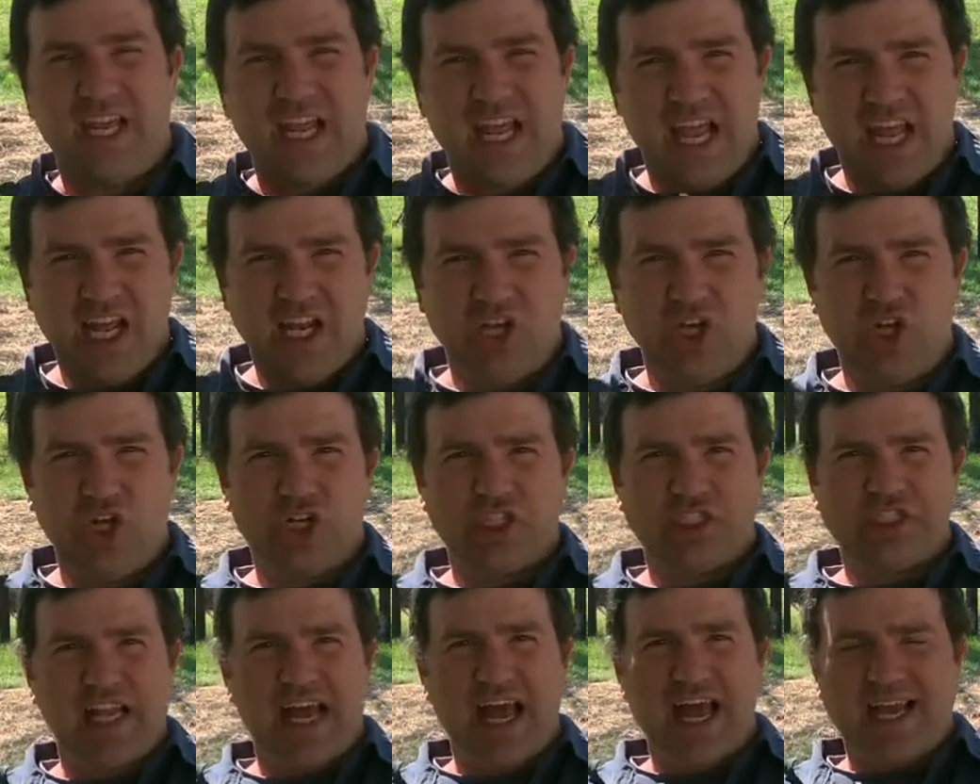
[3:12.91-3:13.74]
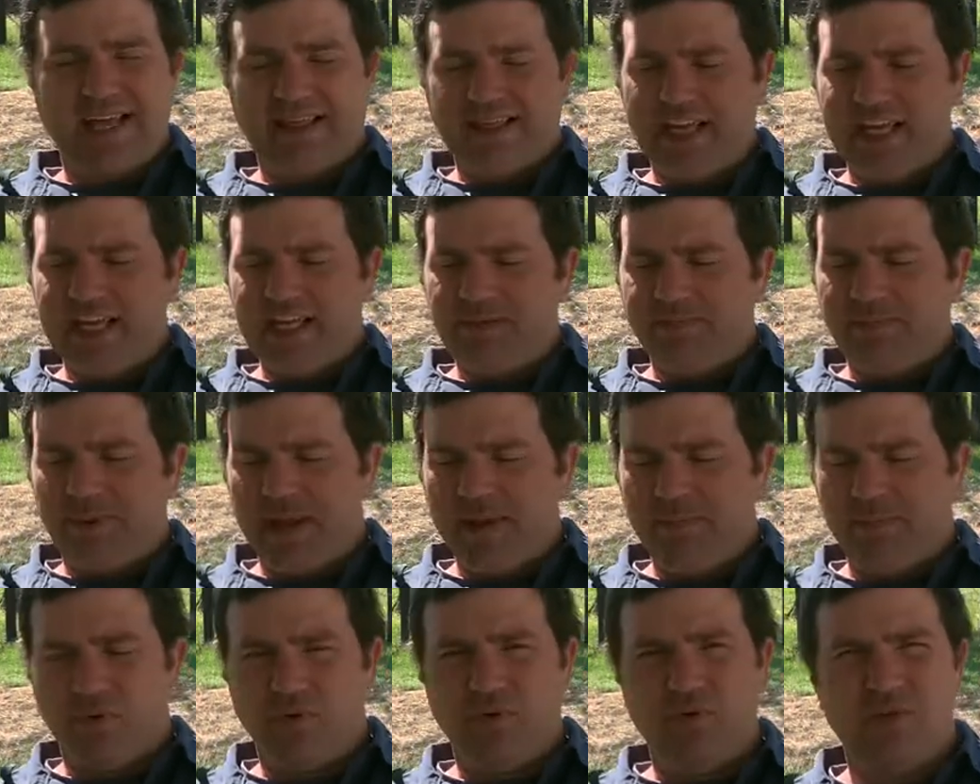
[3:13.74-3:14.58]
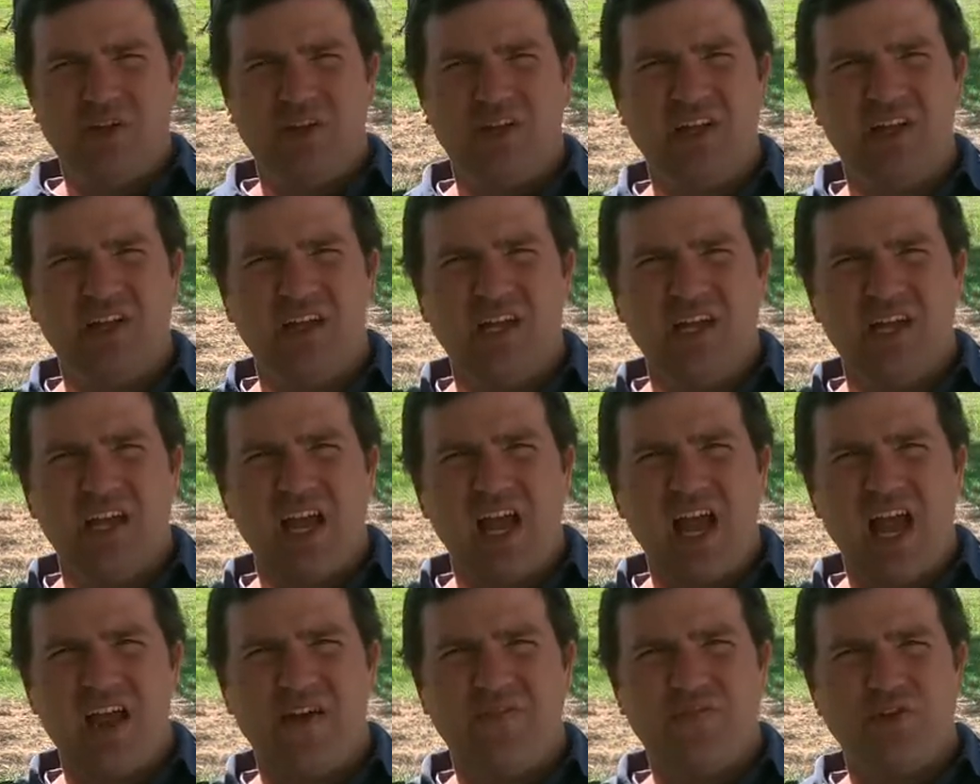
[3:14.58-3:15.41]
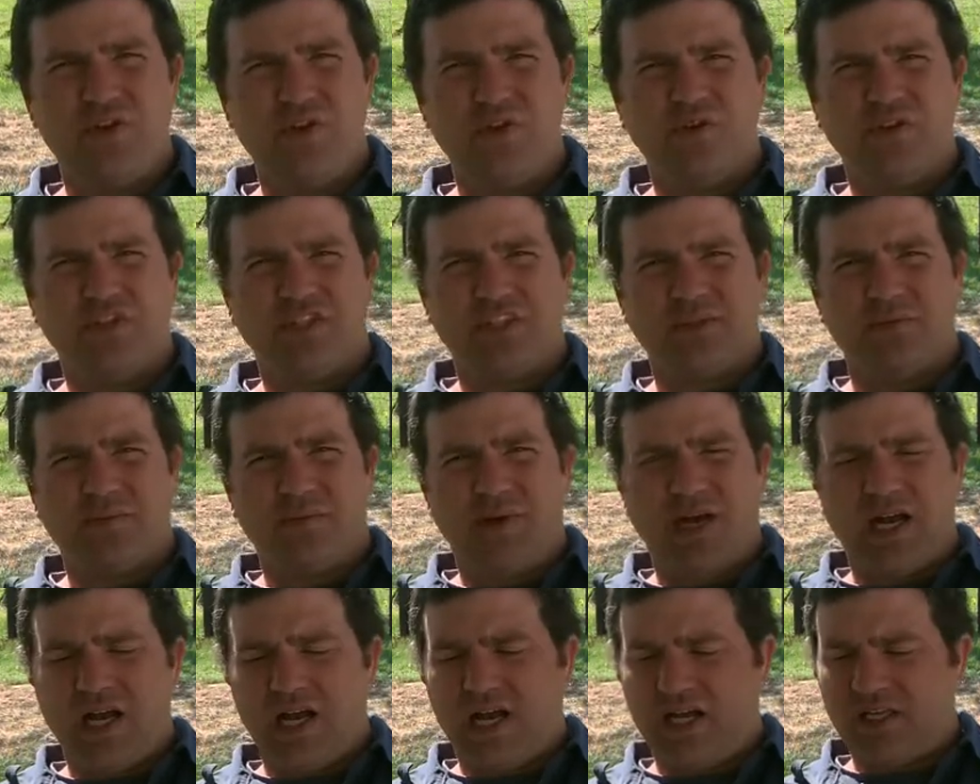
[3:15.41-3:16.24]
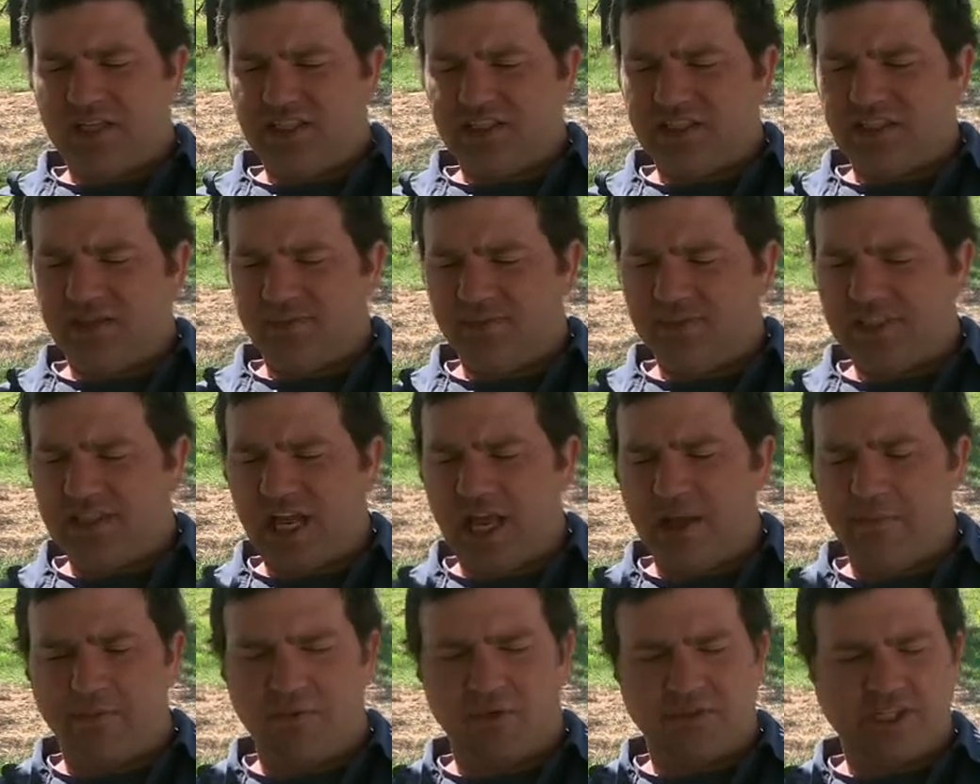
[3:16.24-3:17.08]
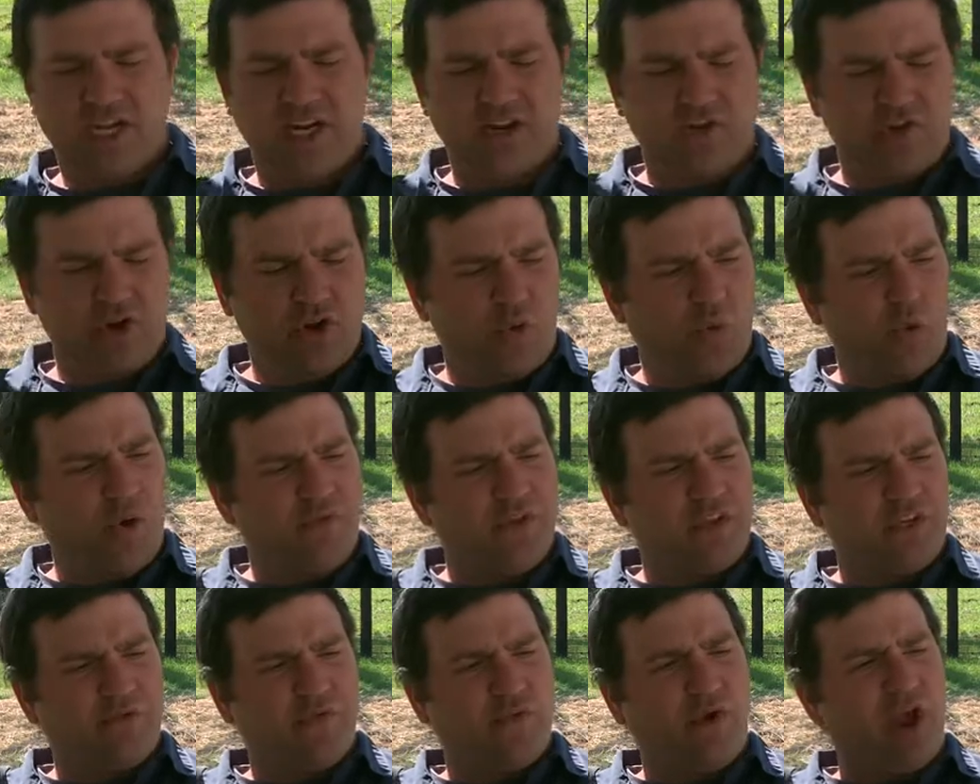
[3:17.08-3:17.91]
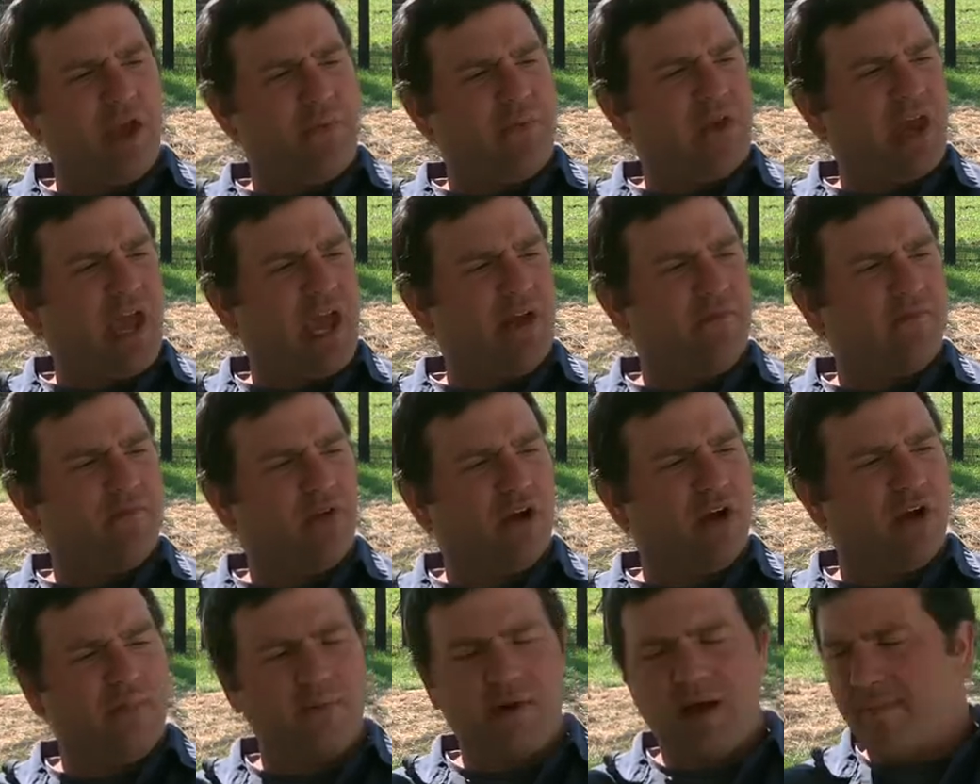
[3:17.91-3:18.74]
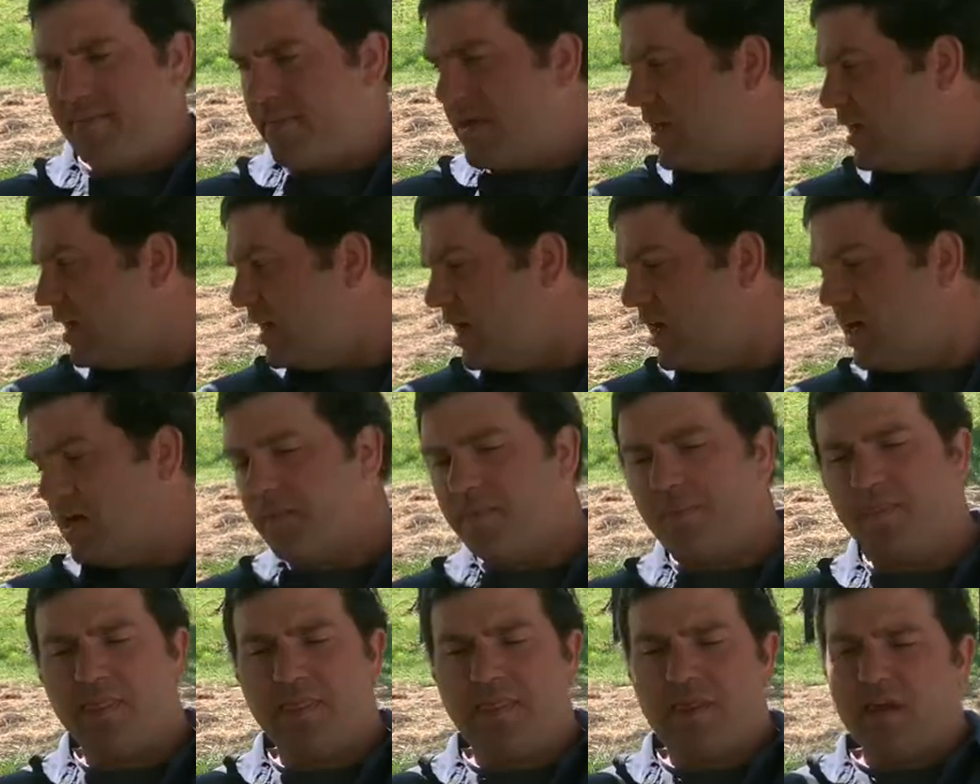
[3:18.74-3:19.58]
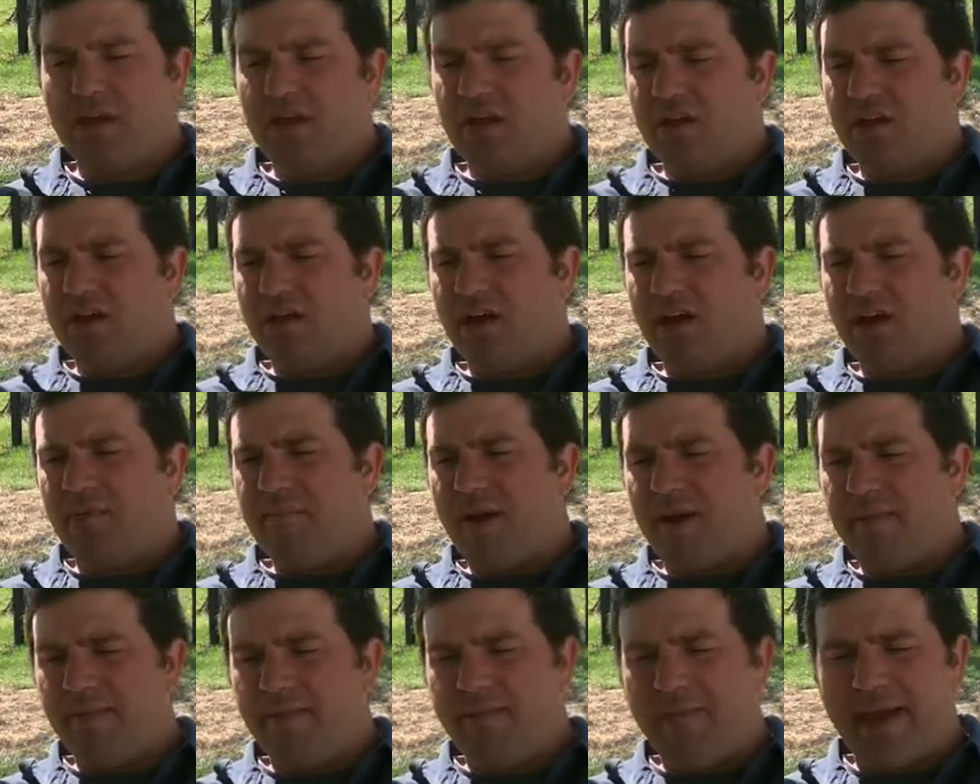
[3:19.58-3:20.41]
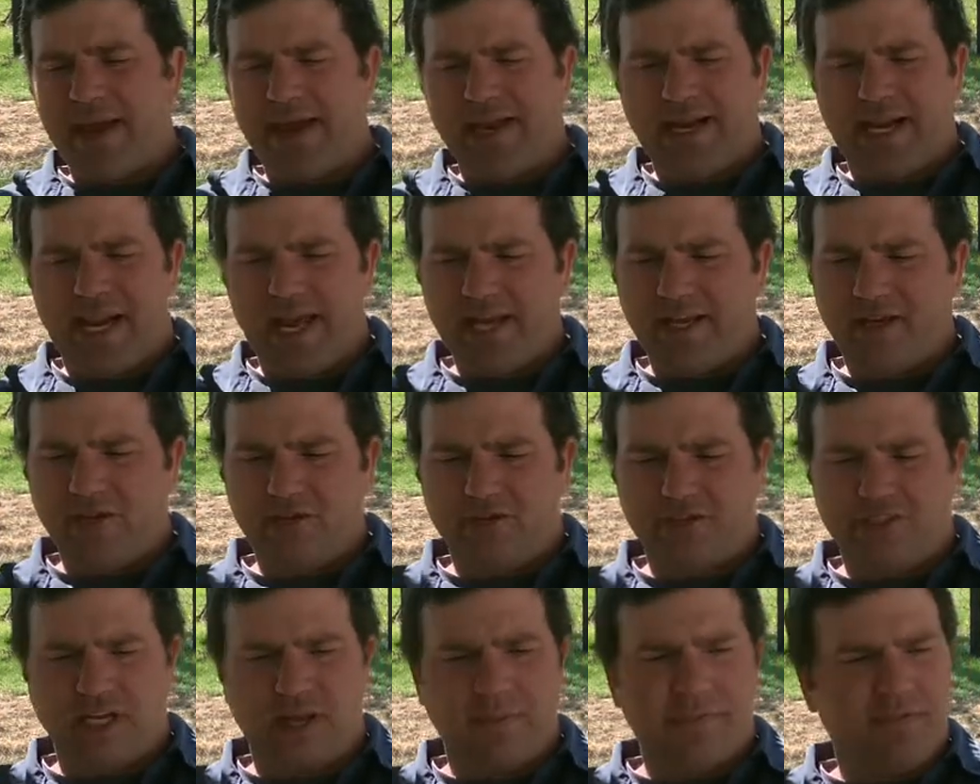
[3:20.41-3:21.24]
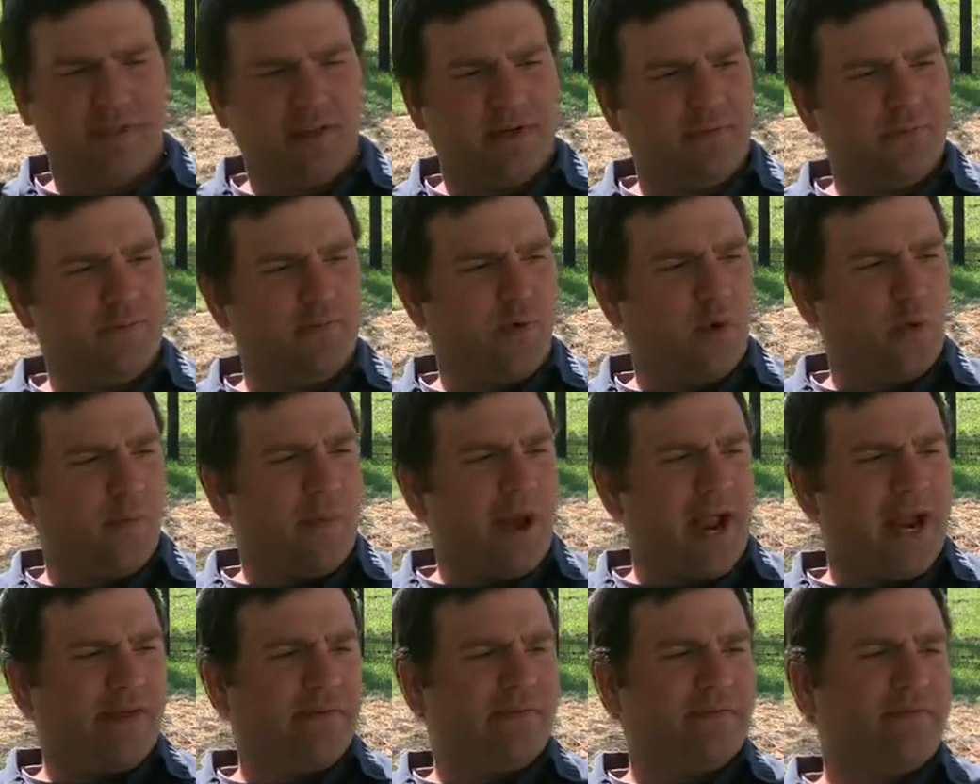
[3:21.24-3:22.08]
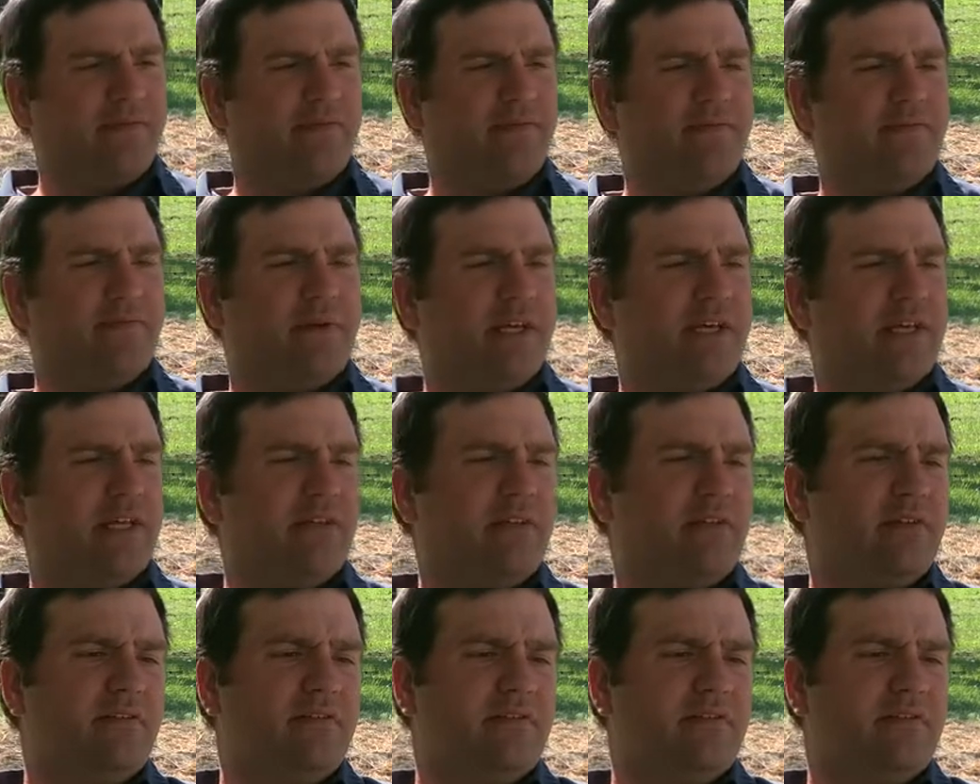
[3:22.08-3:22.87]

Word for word: It looks like these people have used some staples. I don't know where this frame came from. Might be, maybe Man Lake or something, or might have been